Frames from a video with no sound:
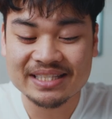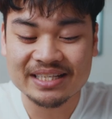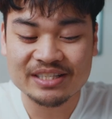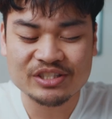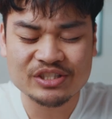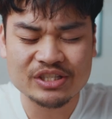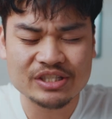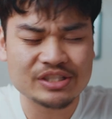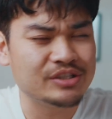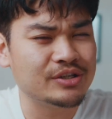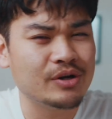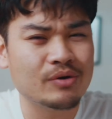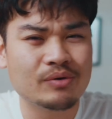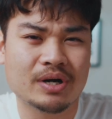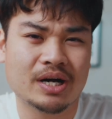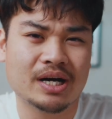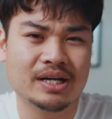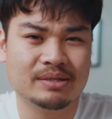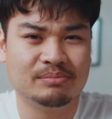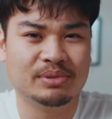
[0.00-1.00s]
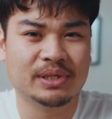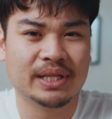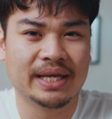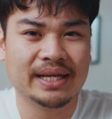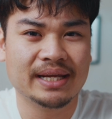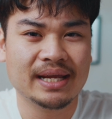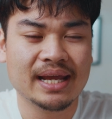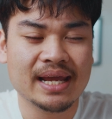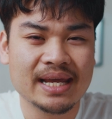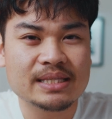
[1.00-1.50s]
there's just no on
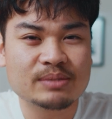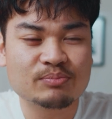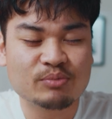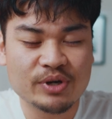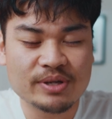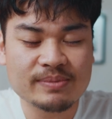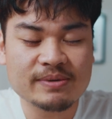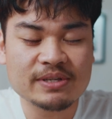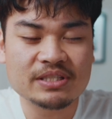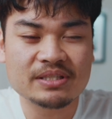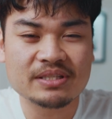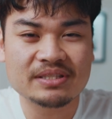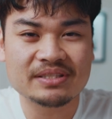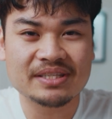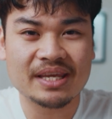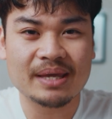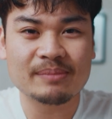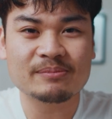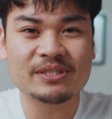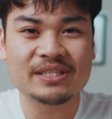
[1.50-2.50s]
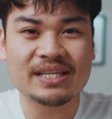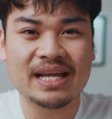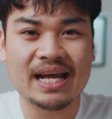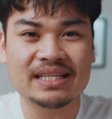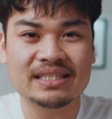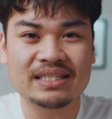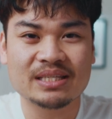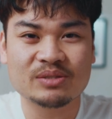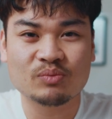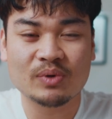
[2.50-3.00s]
play. It's pretty much the same
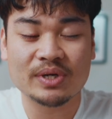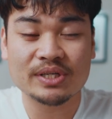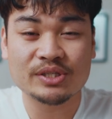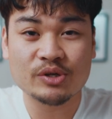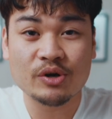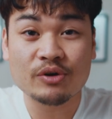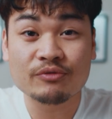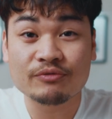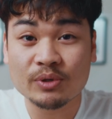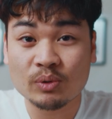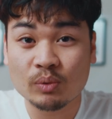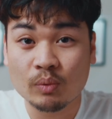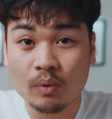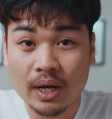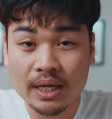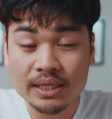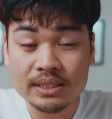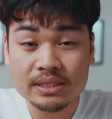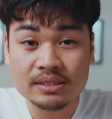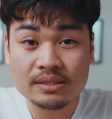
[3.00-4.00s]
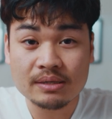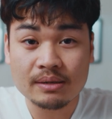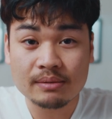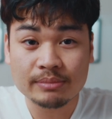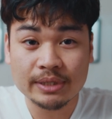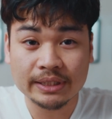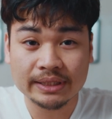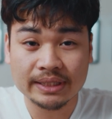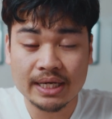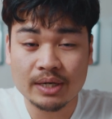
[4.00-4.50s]
stats as what Doffy wants,
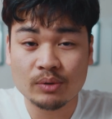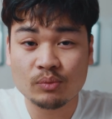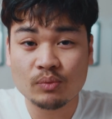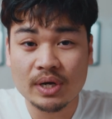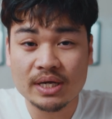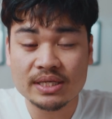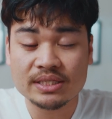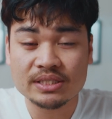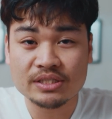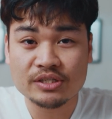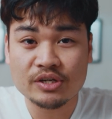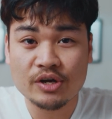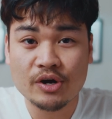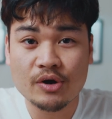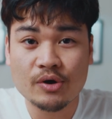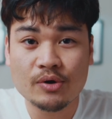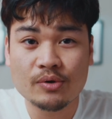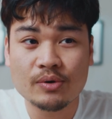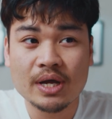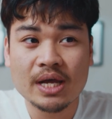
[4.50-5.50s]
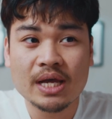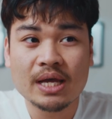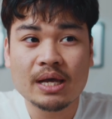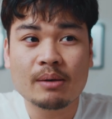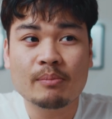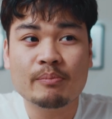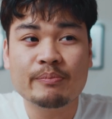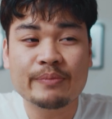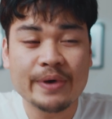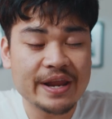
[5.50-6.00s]
but there was no
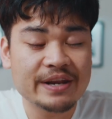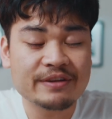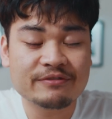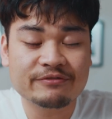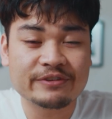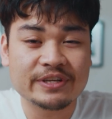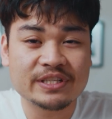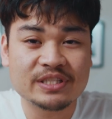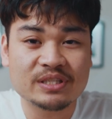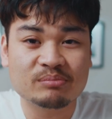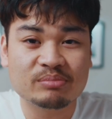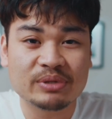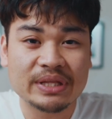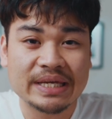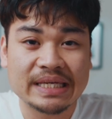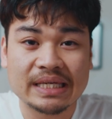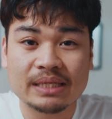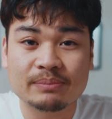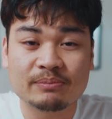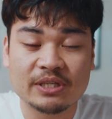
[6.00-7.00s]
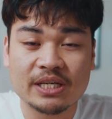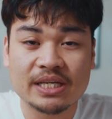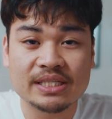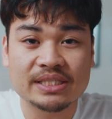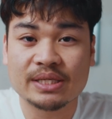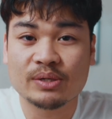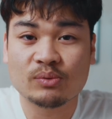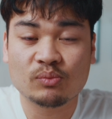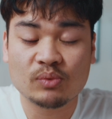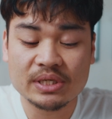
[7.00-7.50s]
benefit to playing it
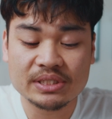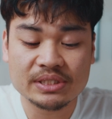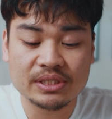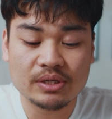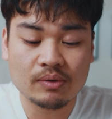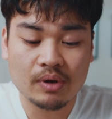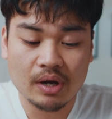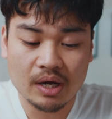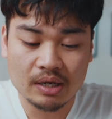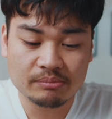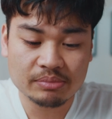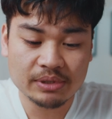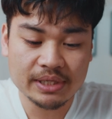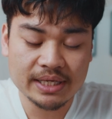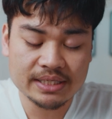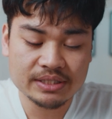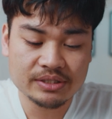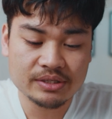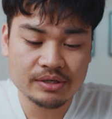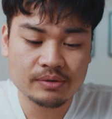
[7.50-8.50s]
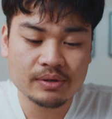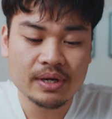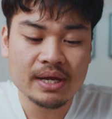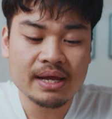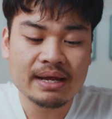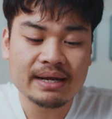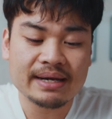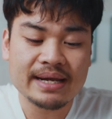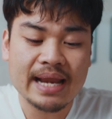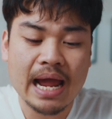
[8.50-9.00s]
because there was no on play. So
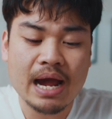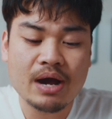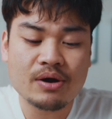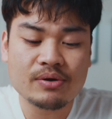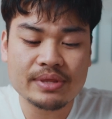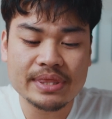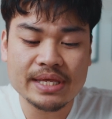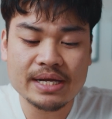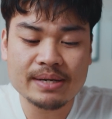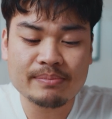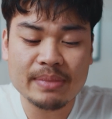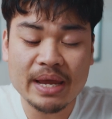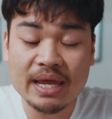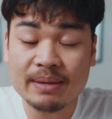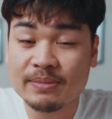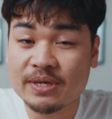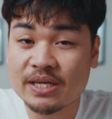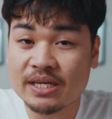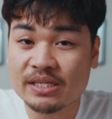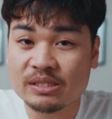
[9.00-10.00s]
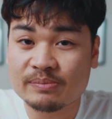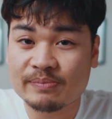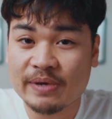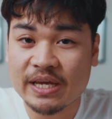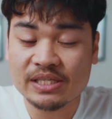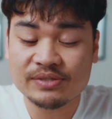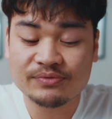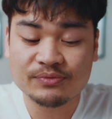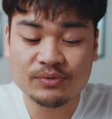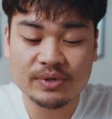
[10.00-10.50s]
now there may be a
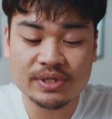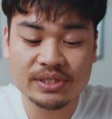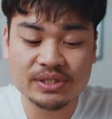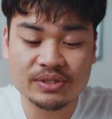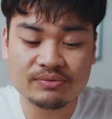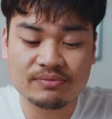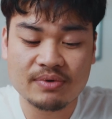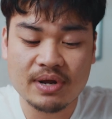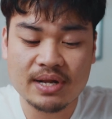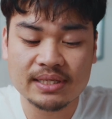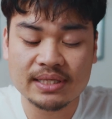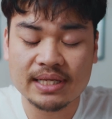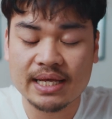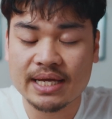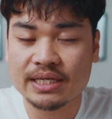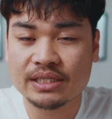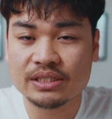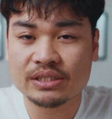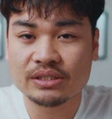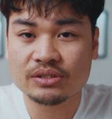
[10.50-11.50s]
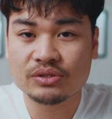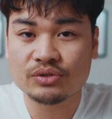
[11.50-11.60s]
space for it to run like